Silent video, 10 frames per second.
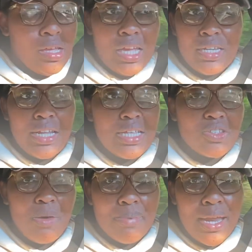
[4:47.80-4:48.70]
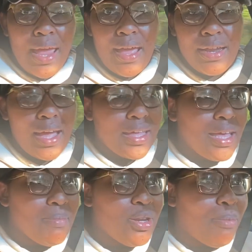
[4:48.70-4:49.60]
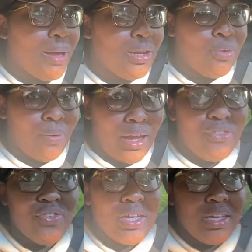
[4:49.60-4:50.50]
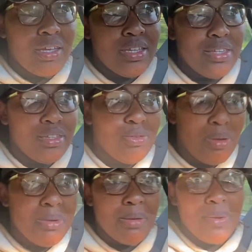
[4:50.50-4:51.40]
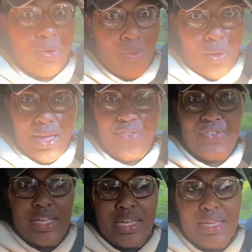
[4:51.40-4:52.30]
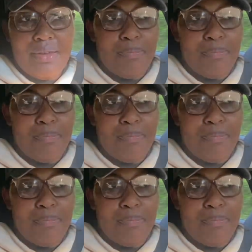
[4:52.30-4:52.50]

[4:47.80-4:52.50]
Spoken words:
And that's gonna be that. I can't be nobody's wife again. You want me to be a wife again?